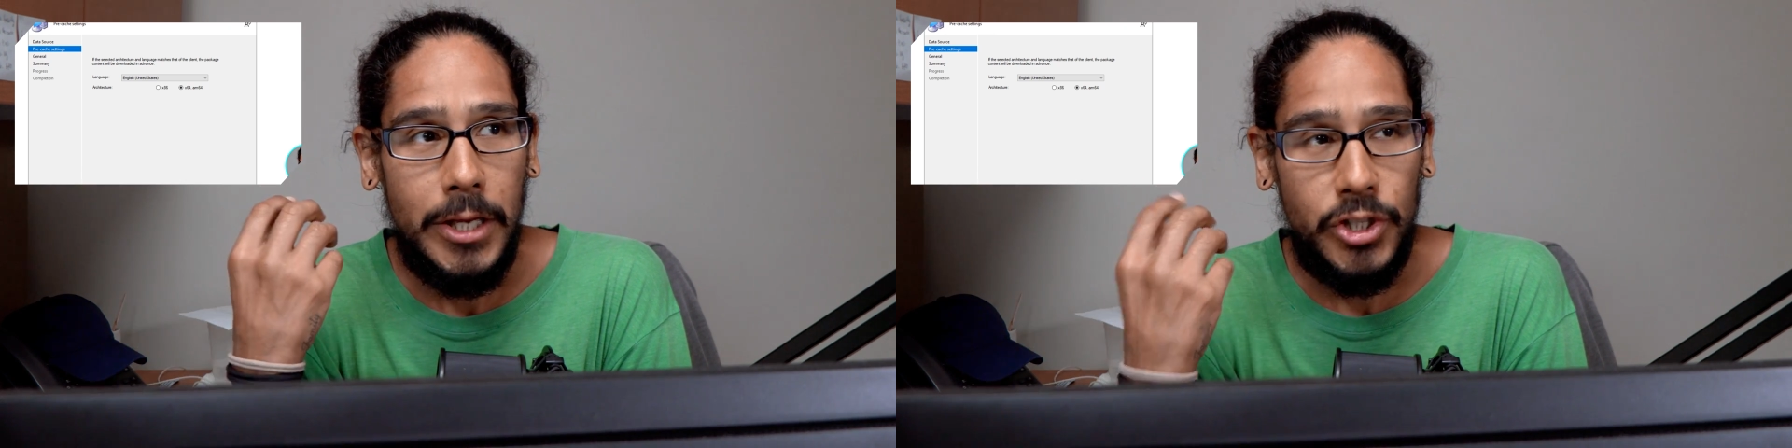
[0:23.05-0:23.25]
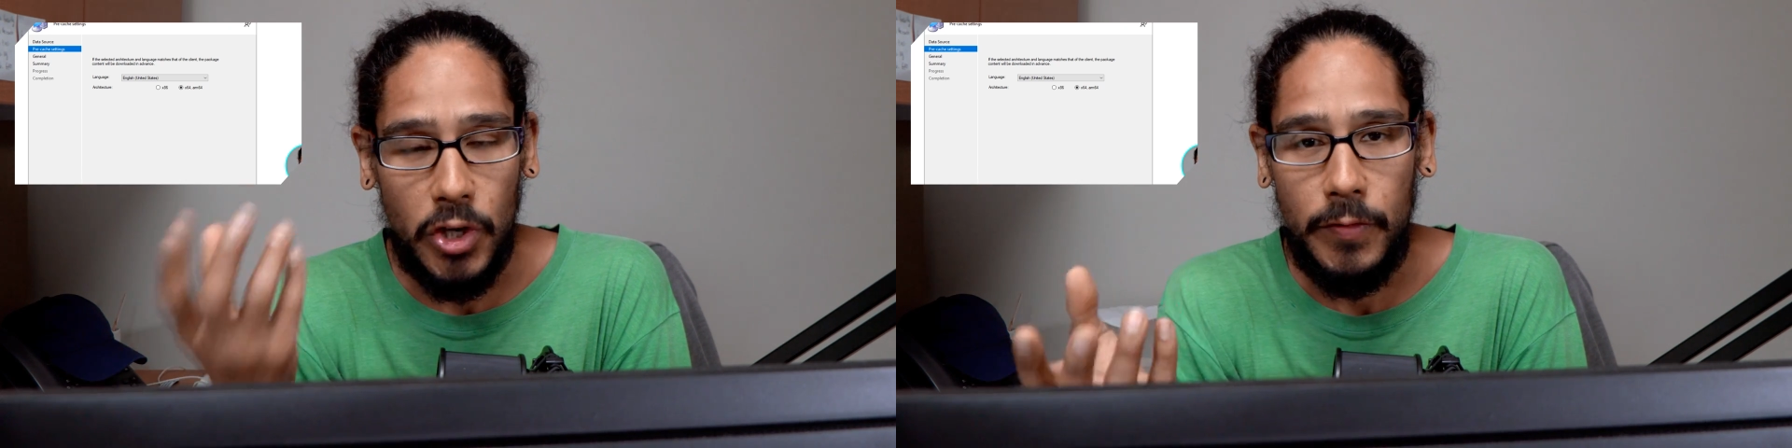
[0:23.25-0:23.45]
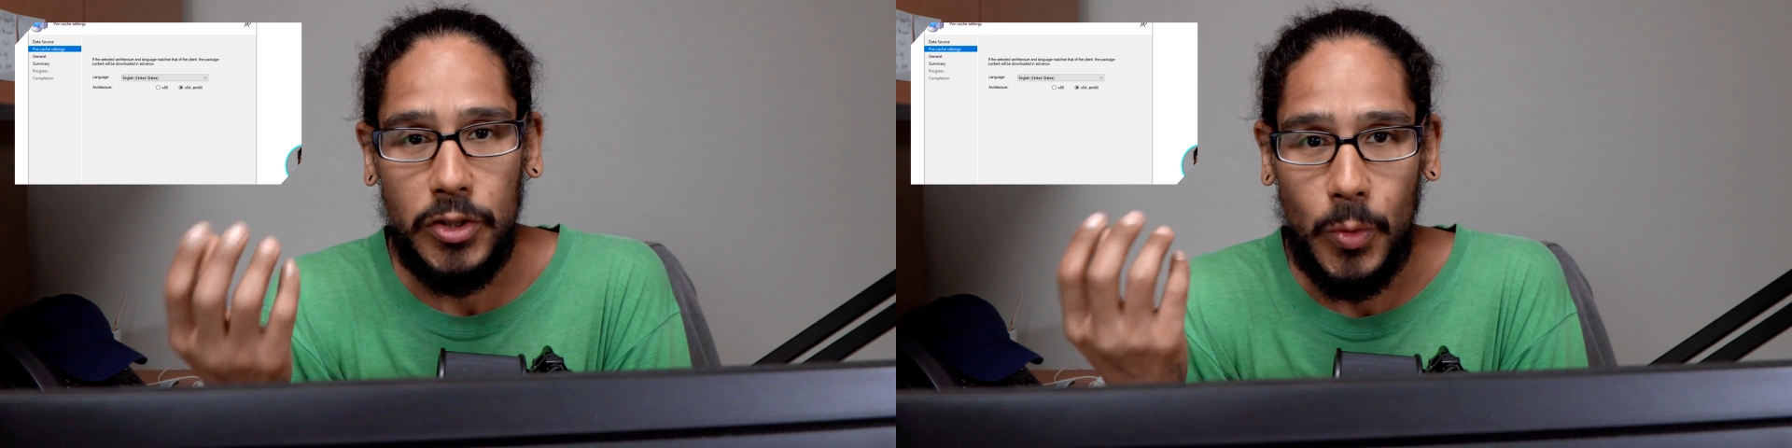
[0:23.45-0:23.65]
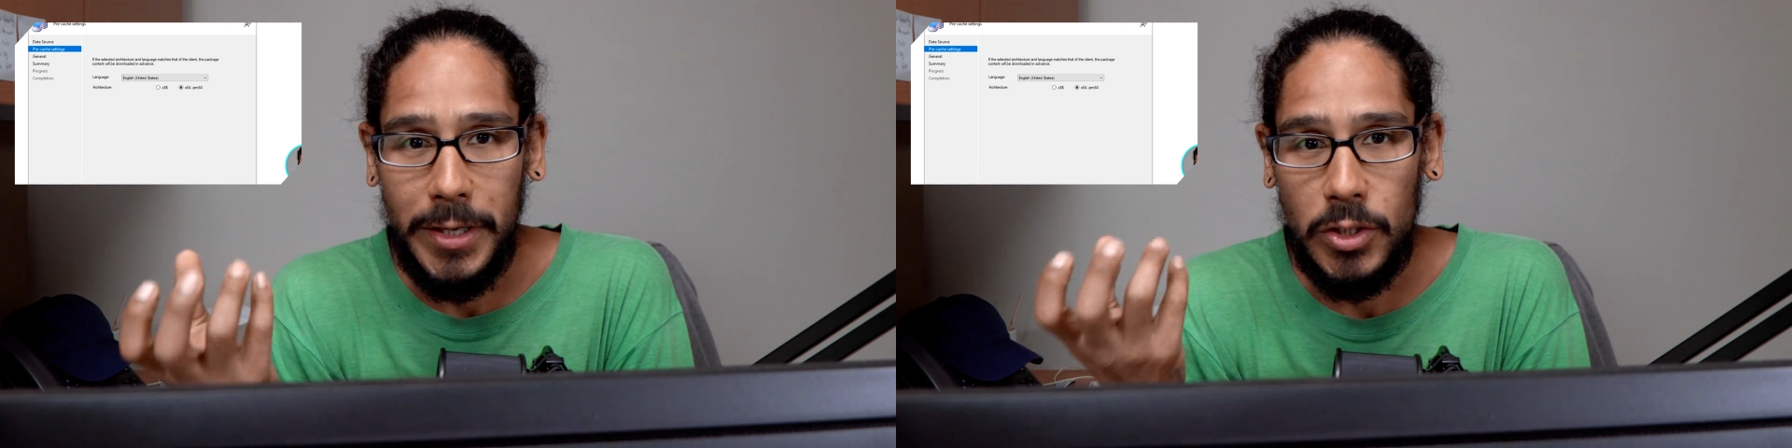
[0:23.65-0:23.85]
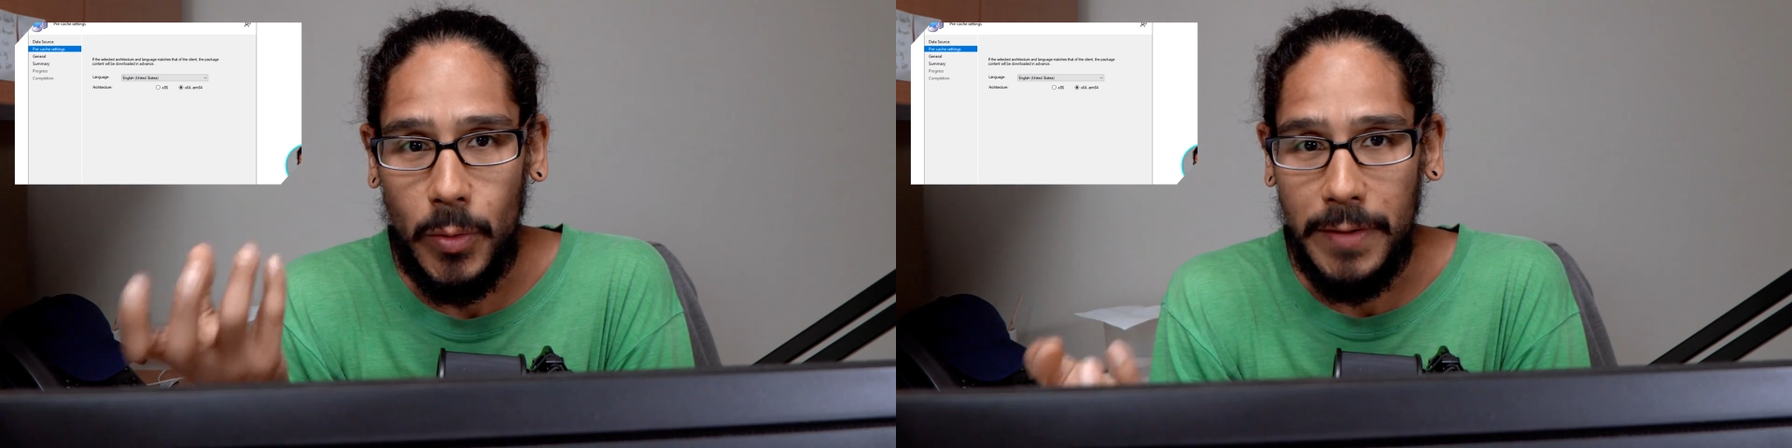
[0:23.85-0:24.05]
Server
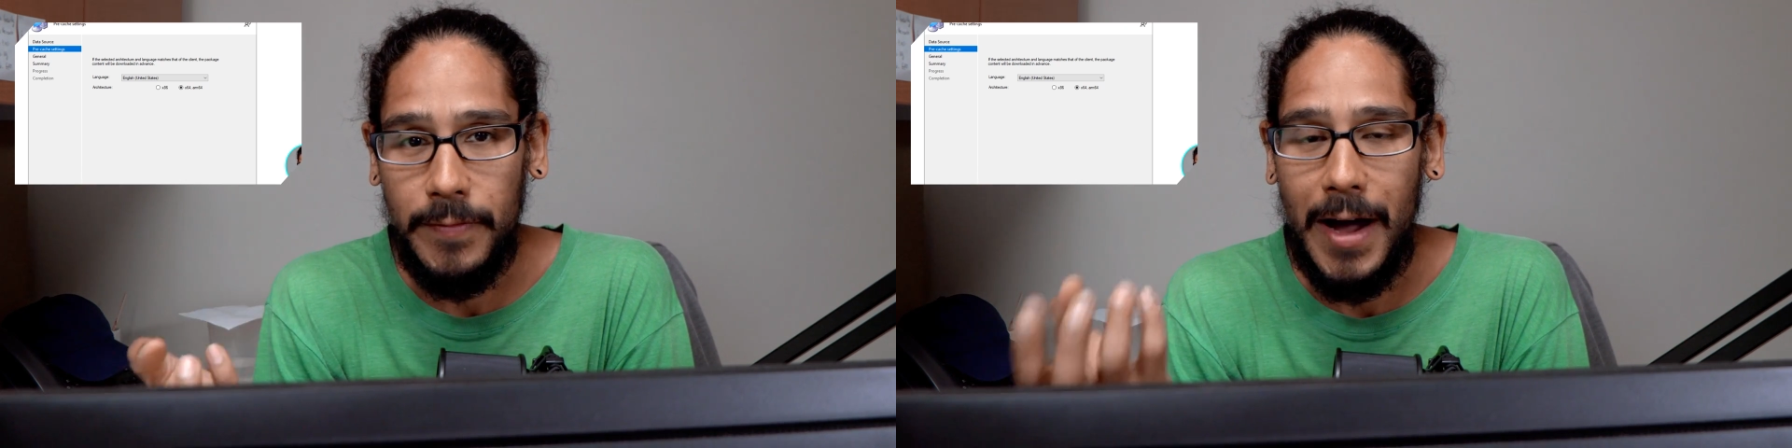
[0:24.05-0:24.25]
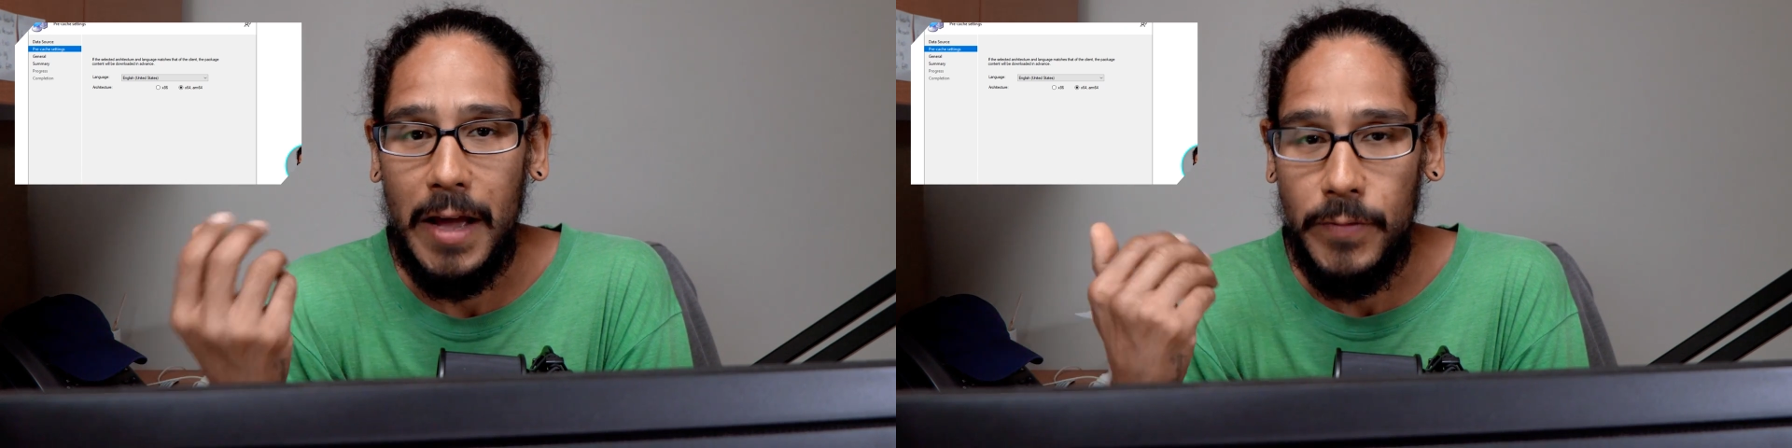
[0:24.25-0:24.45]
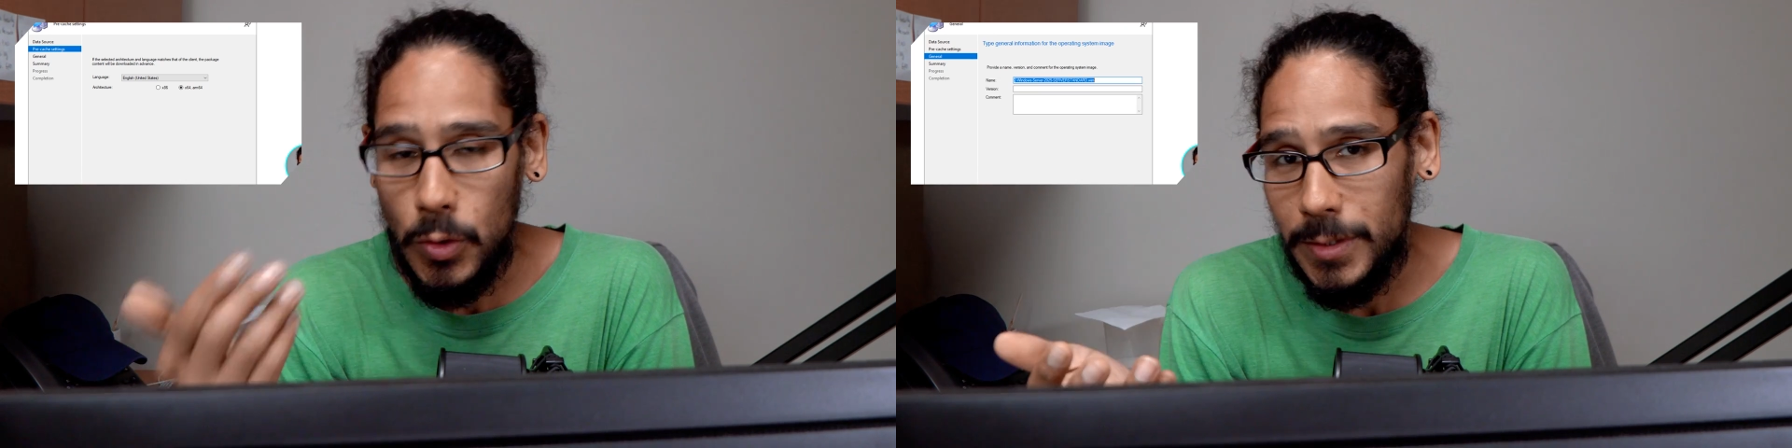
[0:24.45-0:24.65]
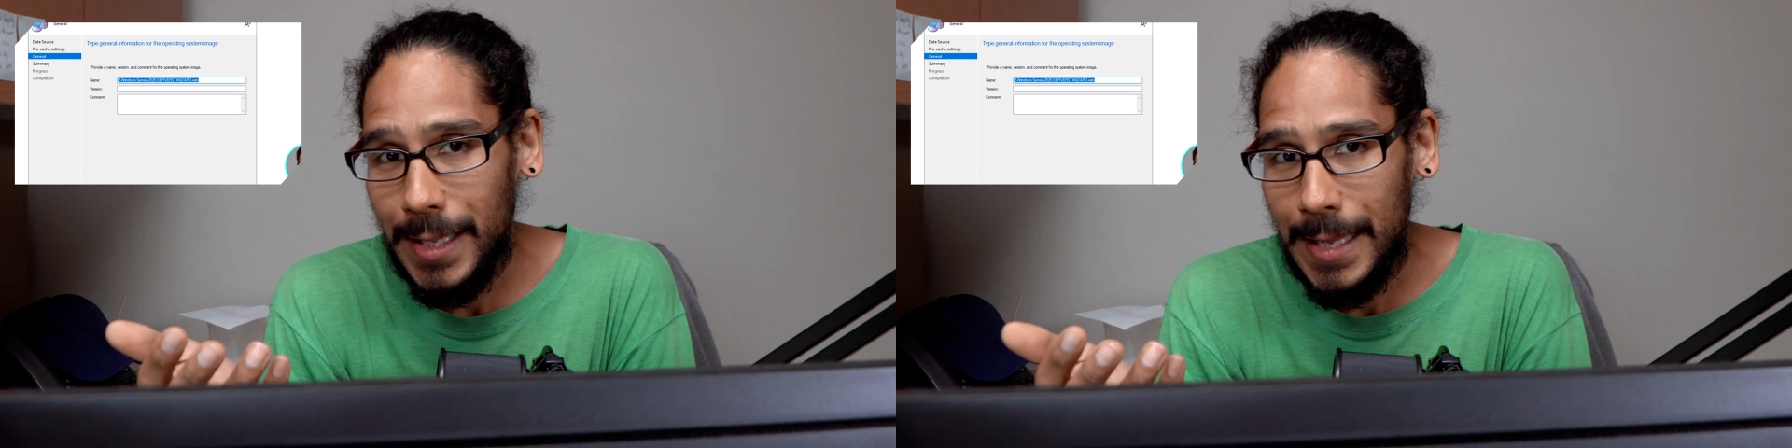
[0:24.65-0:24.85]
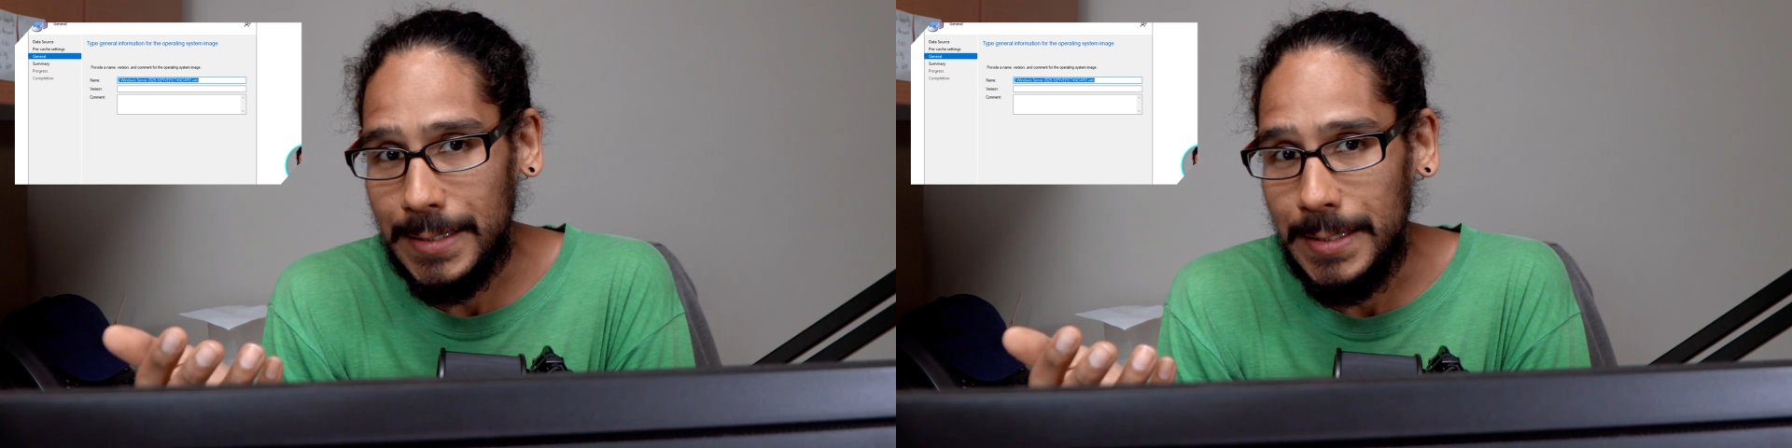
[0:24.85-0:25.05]
2025
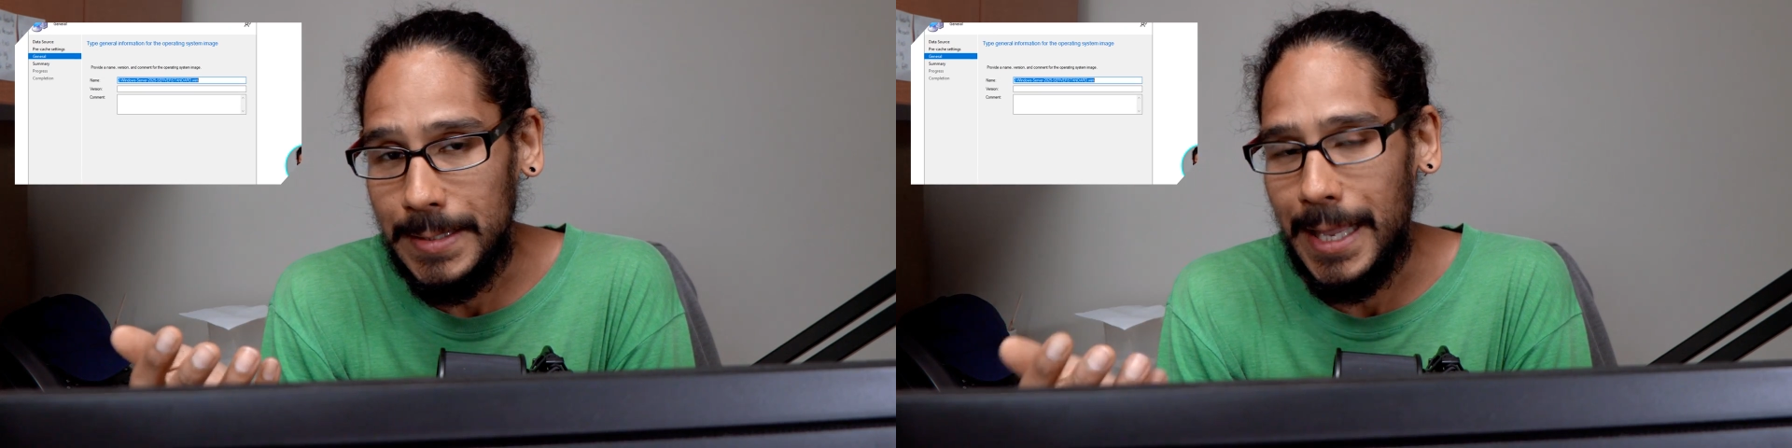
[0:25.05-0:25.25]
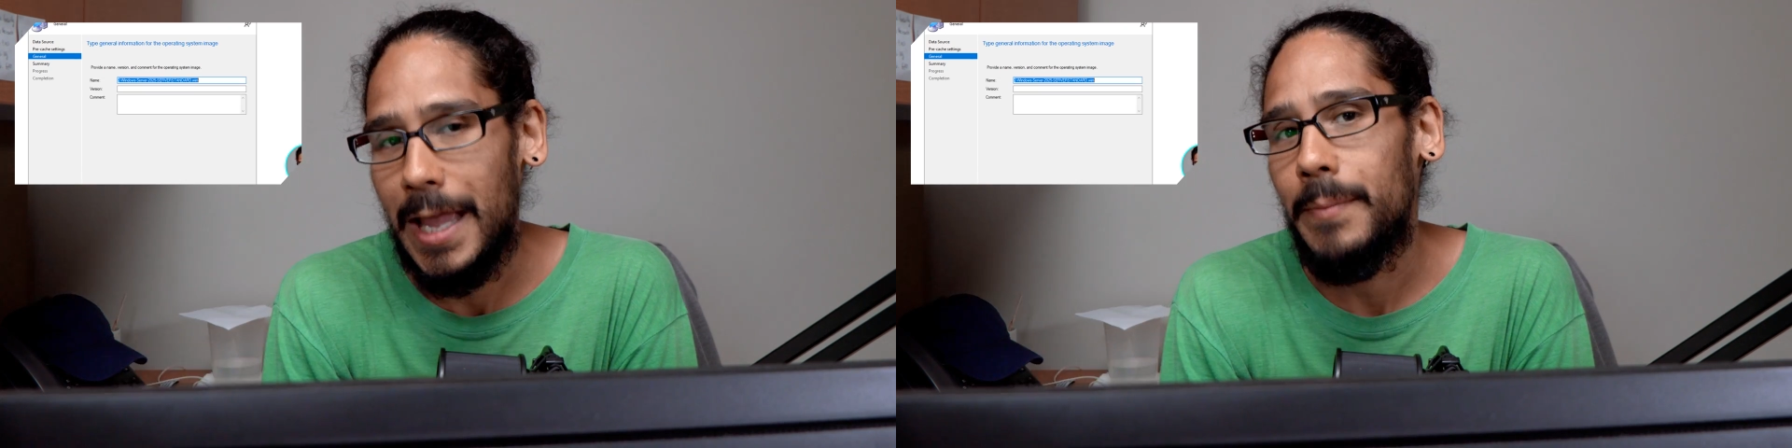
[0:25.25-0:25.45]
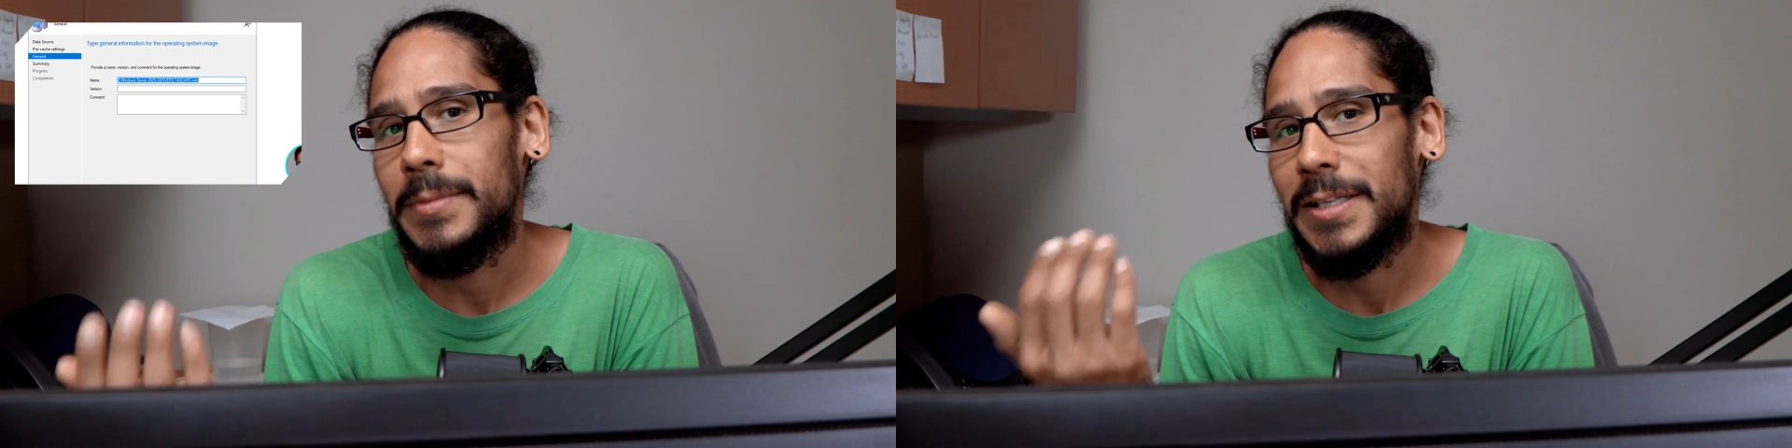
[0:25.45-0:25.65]
using SCCM.